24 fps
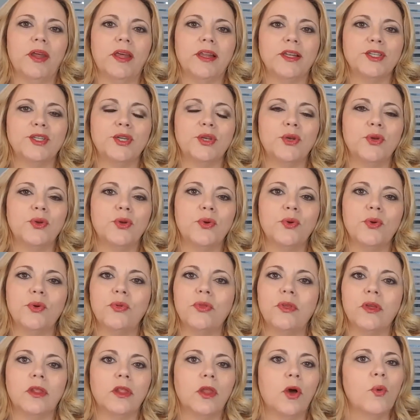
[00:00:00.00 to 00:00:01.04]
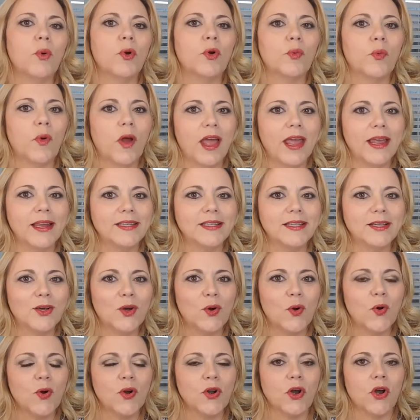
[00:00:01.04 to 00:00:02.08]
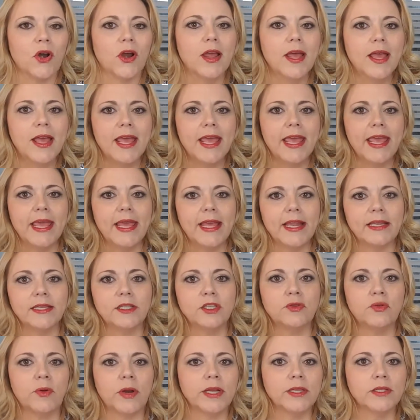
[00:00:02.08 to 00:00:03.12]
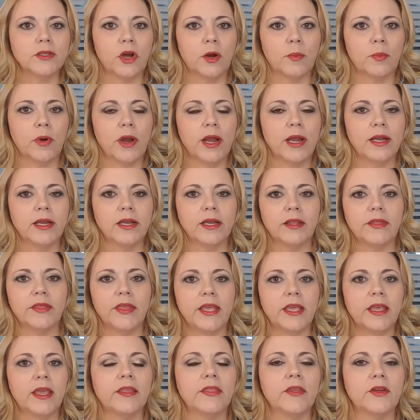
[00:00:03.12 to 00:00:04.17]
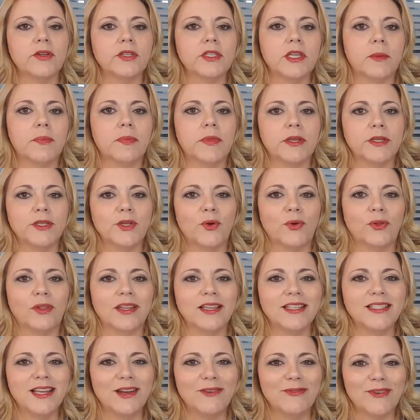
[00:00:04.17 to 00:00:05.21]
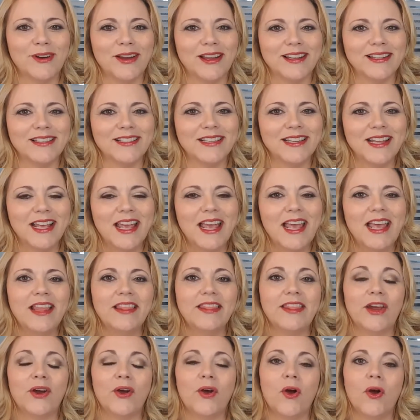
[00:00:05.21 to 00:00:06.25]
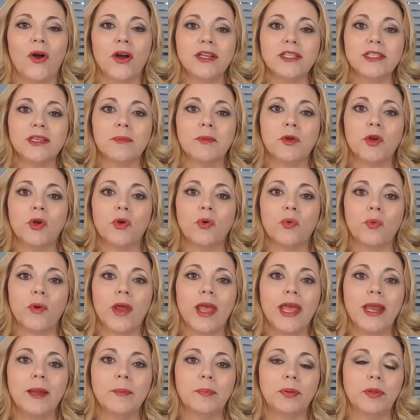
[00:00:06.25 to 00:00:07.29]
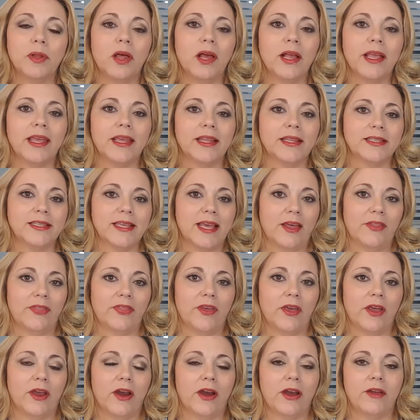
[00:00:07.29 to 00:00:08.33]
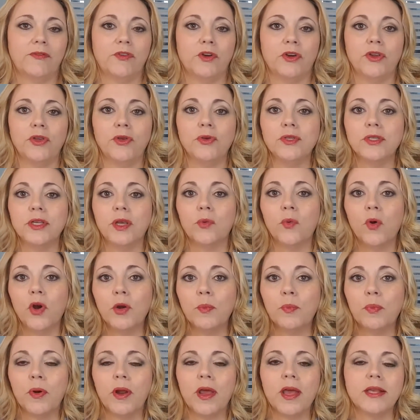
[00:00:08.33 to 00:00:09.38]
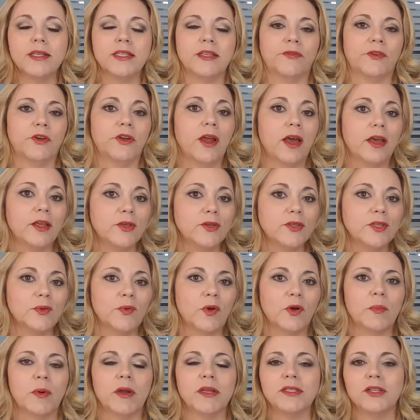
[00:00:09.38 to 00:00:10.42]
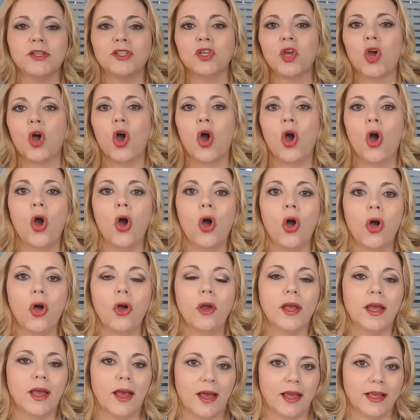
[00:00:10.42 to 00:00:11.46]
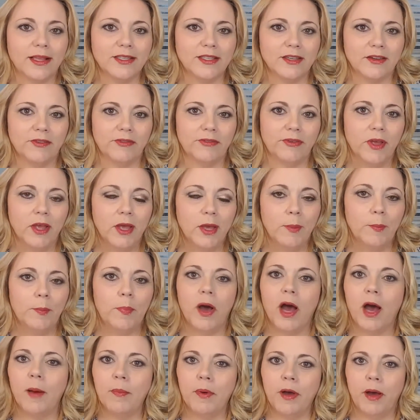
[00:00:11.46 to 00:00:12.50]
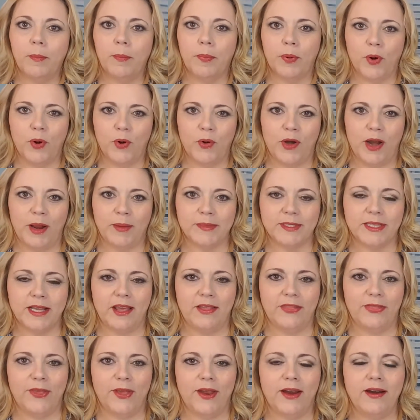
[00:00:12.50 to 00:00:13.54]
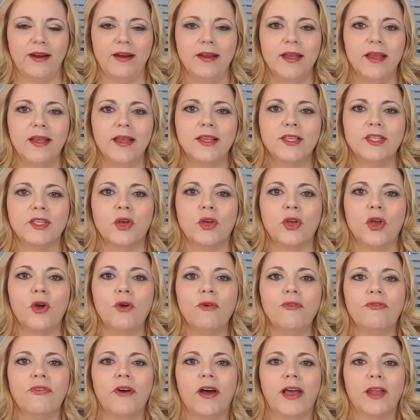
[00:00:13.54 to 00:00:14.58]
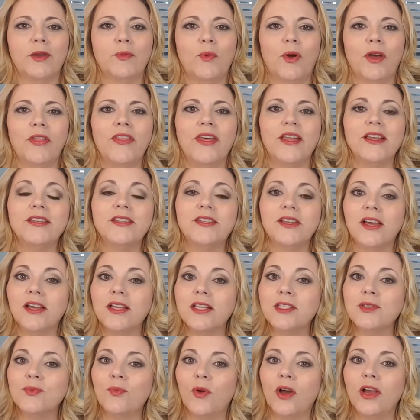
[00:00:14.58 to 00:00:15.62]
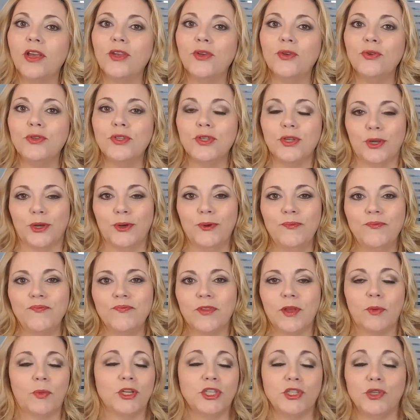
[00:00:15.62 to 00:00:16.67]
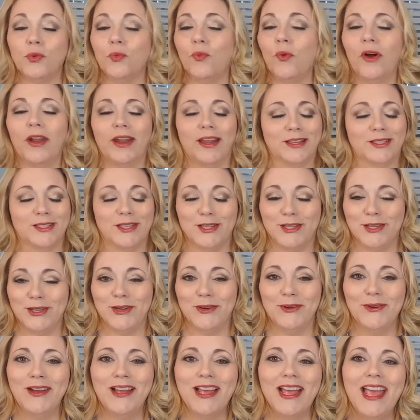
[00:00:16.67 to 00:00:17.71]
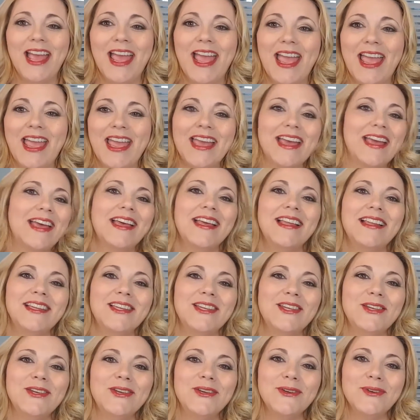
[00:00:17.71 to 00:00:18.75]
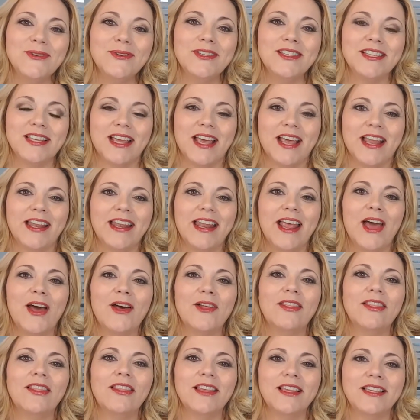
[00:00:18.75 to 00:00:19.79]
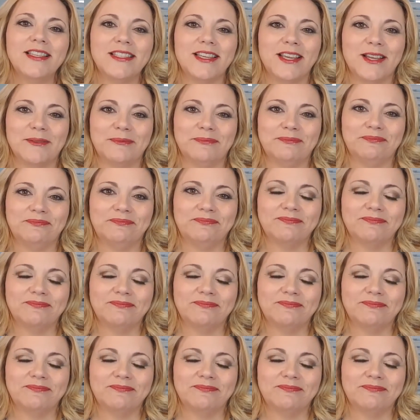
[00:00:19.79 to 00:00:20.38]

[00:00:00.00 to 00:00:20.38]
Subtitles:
it to the lower right corner? It tricks our brain into thinking there's something totally different. There are some great plugins out there. If you're using WordPress, if you're not using WordPress, there's all kinds of pop-up programs out there. So go find one that does what you do, what you want it to do, and use it. Now listen,